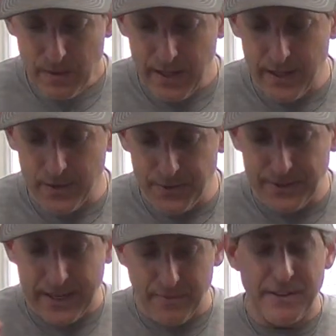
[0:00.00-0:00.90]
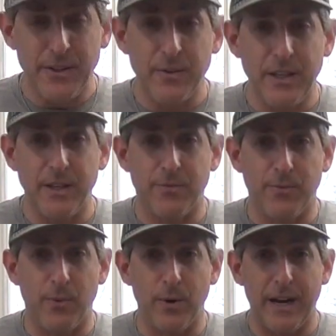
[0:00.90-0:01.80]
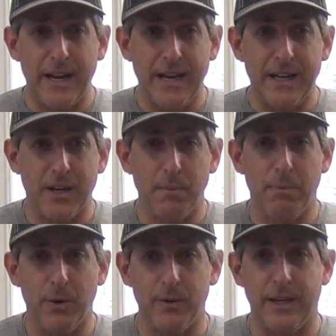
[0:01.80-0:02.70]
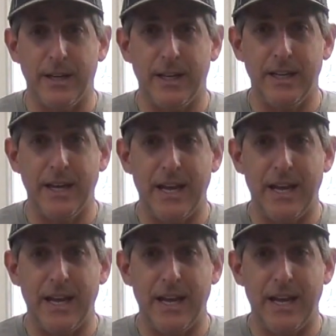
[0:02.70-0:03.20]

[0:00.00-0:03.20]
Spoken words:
including everything you need for a component in